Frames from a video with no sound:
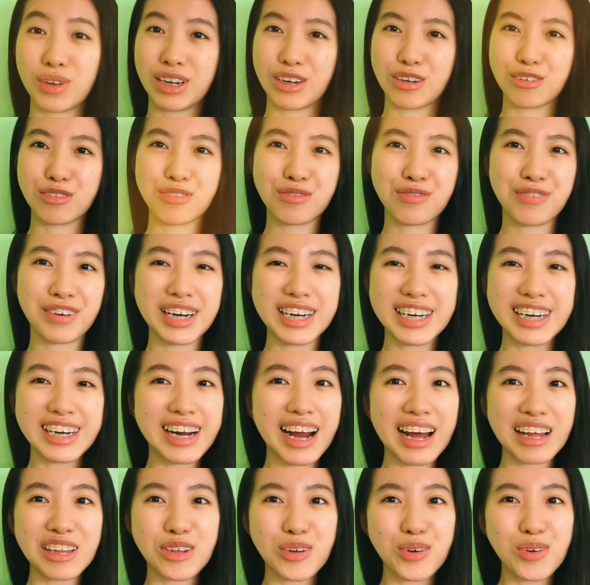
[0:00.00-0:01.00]
Without
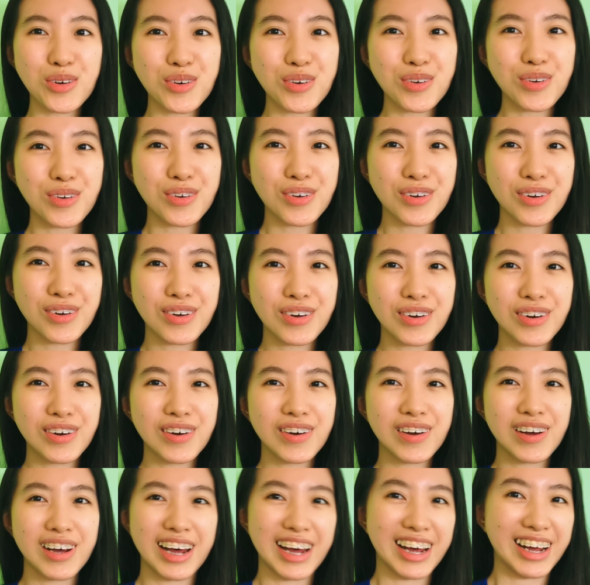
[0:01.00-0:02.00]
further ado,
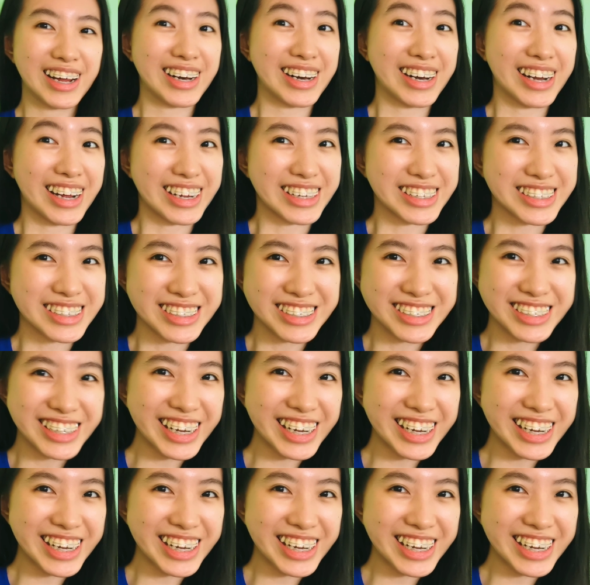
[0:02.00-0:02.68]
let's